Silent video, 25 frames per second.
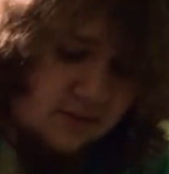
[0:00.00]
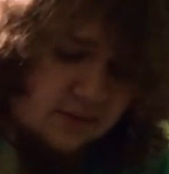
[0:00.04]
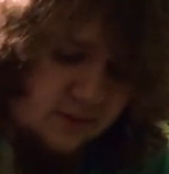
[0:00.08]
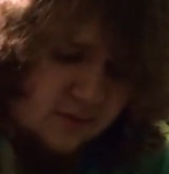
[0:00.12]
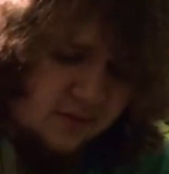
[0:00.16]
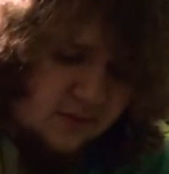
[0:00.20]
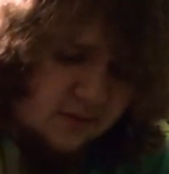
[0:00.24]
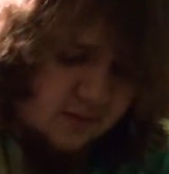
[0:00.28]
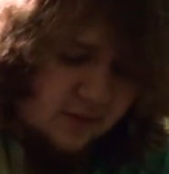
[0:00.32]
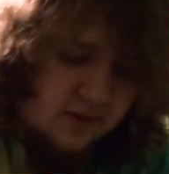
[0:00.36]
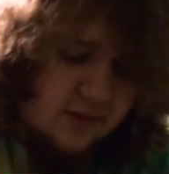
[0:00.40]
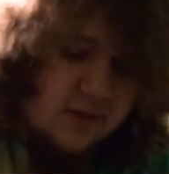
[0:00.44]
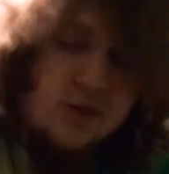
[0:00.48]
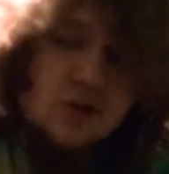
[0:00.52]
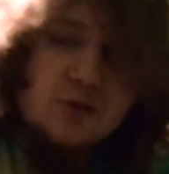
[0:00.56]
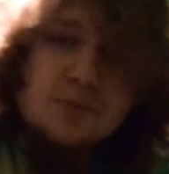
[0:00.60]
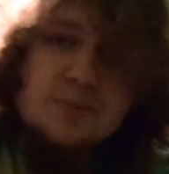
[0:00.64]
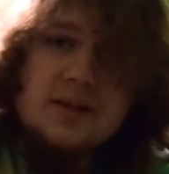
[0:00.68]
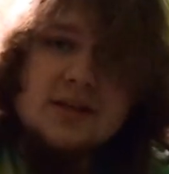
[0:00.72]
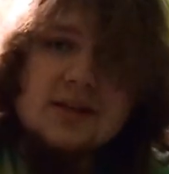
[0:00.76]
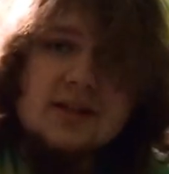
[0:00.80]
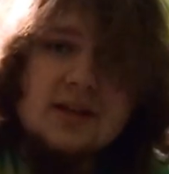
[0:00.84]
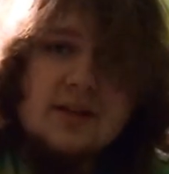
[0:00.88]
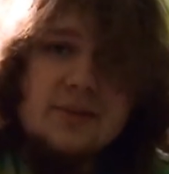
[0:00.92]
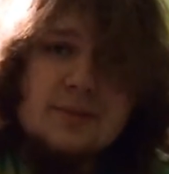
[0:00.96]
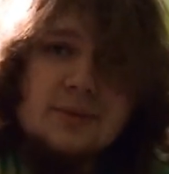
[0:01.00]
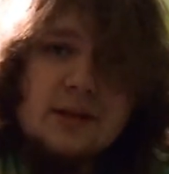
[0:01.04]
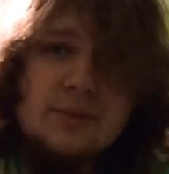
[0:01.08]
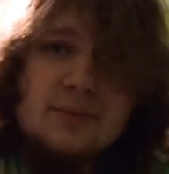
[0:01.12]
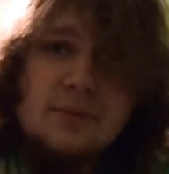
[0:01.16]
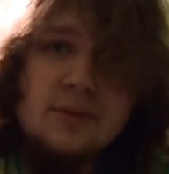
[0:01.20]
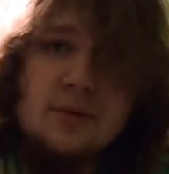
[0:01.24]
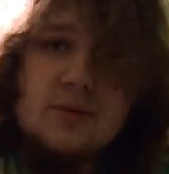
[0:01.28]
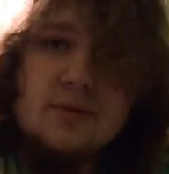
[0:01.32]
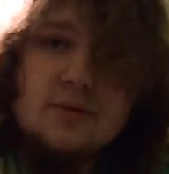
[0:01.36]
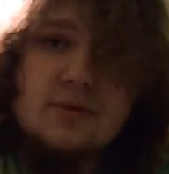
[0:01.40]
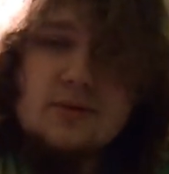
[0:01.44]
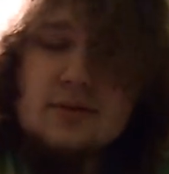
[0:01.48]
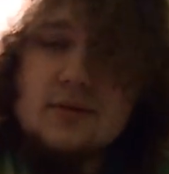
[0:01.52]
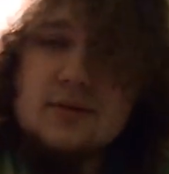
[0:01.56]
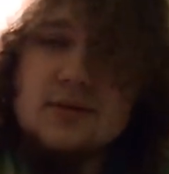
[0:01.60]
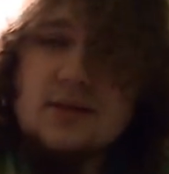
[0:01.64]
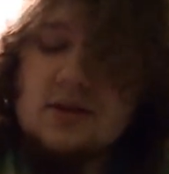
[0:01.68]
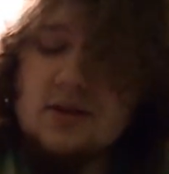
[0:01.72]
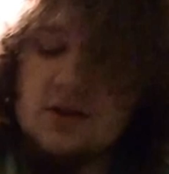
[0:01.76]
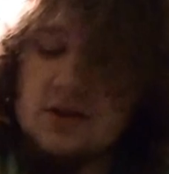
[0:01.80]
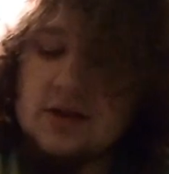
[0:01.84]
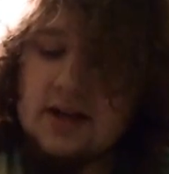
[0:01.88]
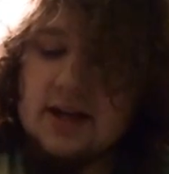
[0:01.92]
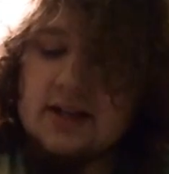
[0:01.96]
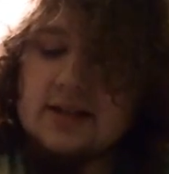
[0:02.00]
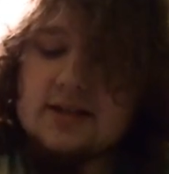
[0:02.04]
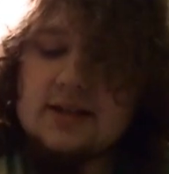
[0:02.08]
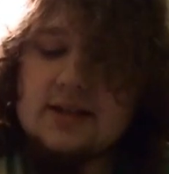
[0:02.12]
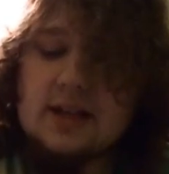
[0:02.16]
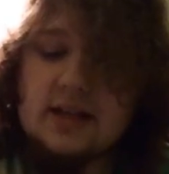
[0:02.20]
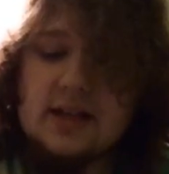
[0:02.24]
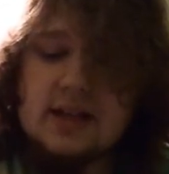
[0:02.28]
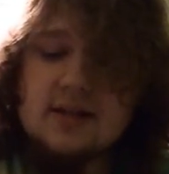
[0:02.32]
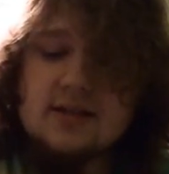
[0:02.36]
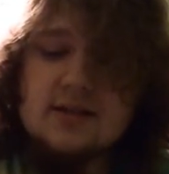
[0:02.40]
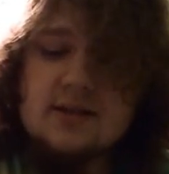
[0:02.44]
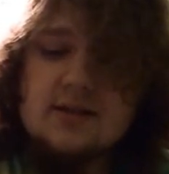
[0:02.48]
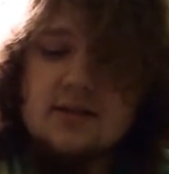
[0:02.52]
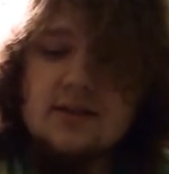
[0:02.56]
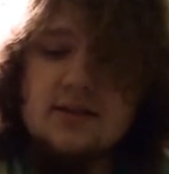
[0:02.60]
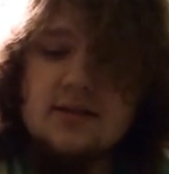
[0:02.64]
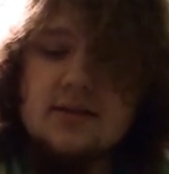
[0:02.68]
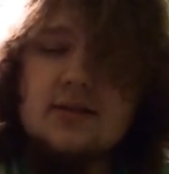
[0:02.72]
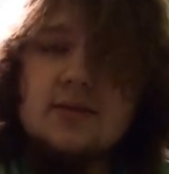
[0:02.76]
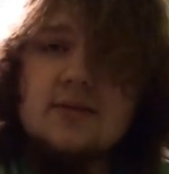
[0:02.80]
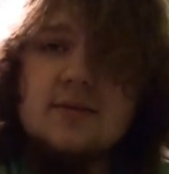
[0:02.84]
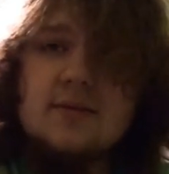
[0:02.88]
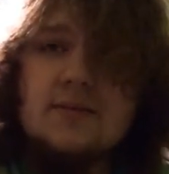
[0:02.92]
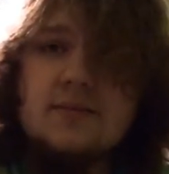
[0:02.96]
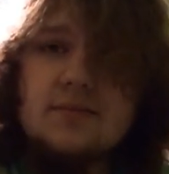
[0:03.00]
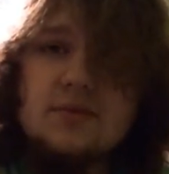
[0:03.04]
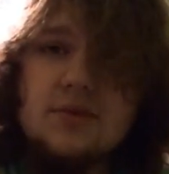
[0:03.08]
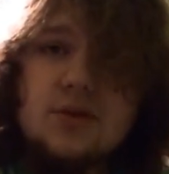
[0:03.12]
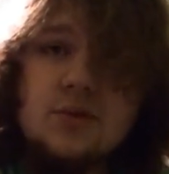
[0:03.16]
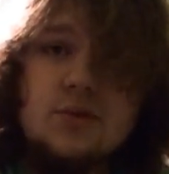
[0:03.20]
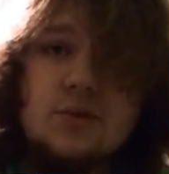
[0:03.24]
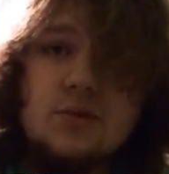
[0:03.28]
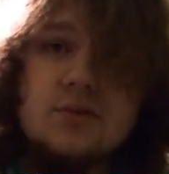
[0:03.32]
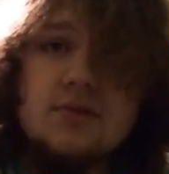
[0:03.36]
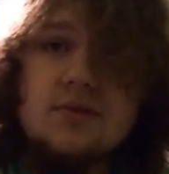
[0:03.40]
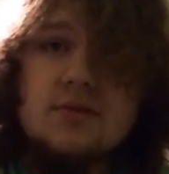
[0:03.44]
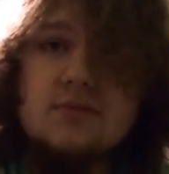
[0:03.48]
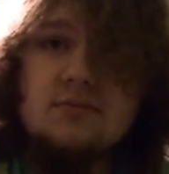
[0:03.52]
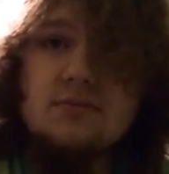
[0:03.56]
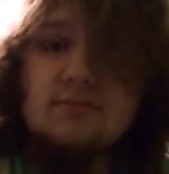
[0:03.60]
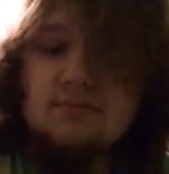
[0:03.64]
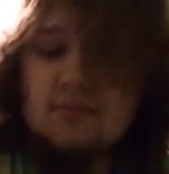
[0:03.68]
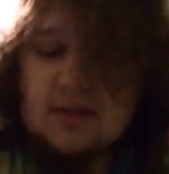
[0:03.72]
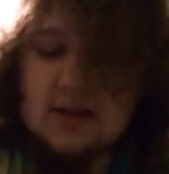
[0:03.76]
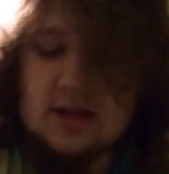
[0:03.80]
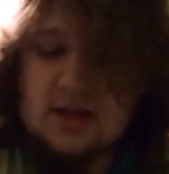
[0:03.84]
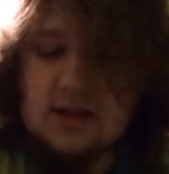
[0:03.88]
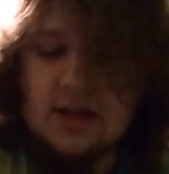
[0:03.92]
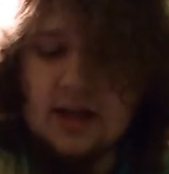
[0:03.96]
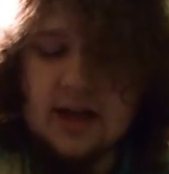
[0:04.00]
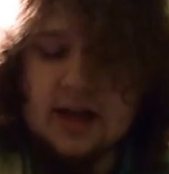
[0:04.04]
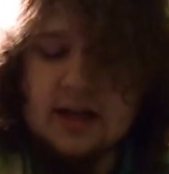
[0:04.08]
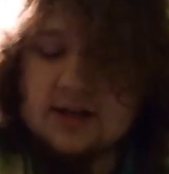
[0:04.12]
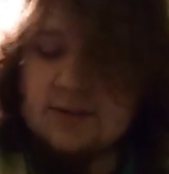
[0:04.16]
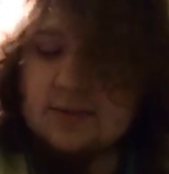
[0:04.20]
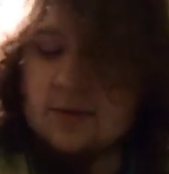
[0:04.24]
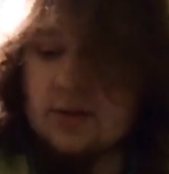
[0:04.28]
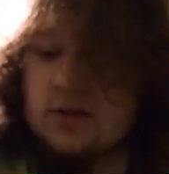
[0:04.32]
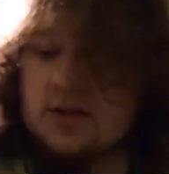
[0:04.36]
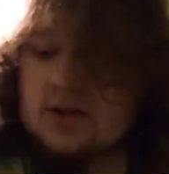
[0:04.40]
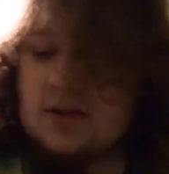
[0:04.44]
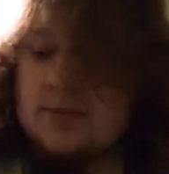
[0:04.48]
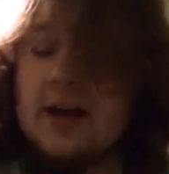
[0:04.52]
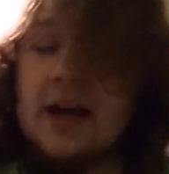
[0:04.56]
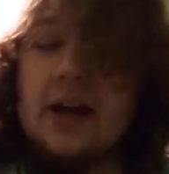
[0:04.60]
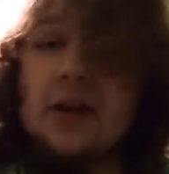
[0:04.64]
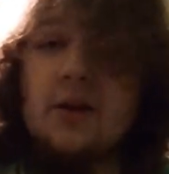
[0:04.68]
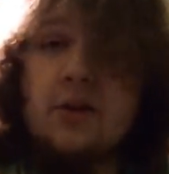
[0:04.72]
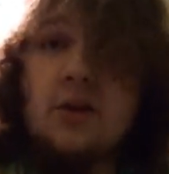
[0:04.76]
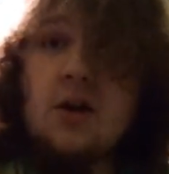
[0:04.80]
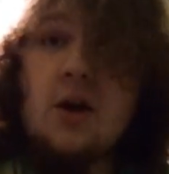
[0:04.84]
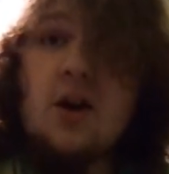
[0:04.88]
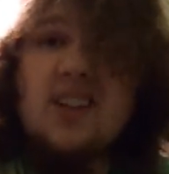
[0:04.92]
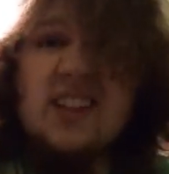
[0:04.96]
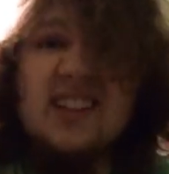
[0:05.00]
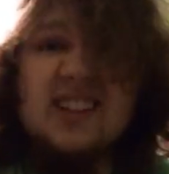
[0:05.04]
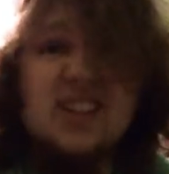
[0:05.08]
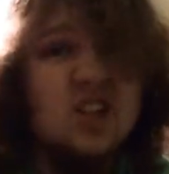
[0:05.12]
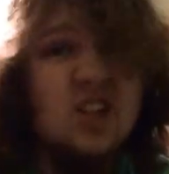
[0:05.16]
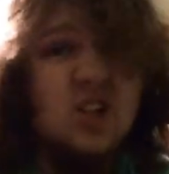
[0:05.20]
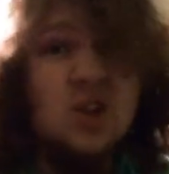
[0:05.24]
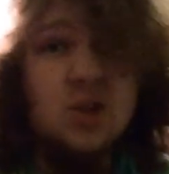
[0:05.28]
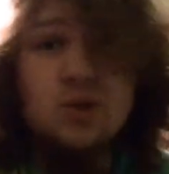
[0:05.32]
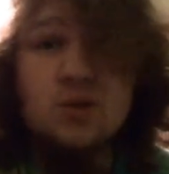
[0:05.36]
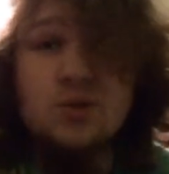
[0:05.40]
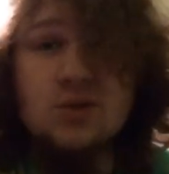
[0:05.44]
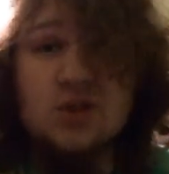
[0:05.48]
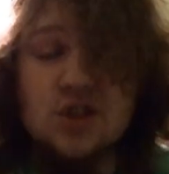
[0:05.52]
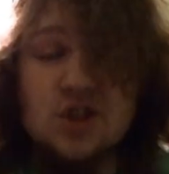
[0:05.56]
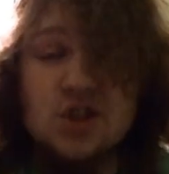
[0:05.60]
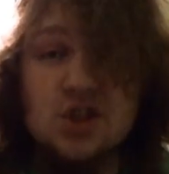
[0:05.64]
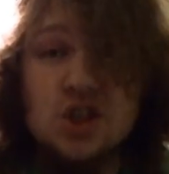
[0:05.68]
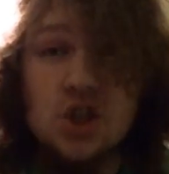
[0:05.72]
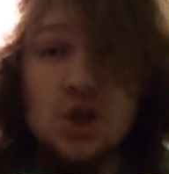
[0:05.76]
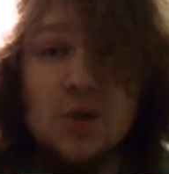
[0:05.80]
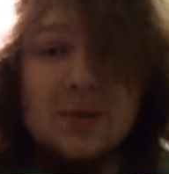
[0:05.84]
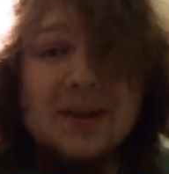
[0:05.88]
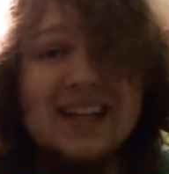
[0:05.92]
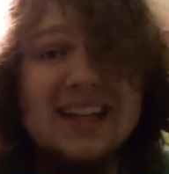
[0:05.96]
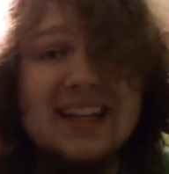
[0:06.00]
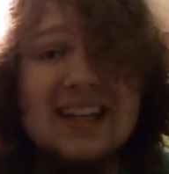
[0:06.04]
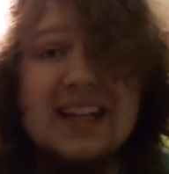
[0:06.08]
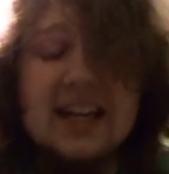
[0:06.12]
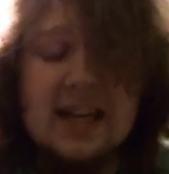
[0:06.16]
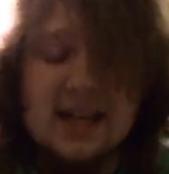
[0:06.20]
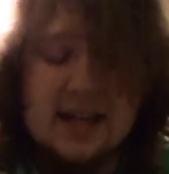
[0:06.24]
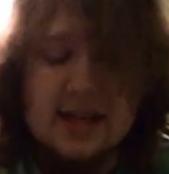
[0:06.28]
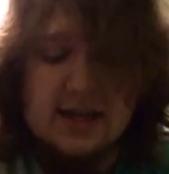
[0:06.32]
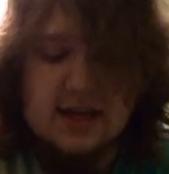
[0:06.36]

Only 2% of people in the United States use any kind of smokeless tobacco at all. That includes chewing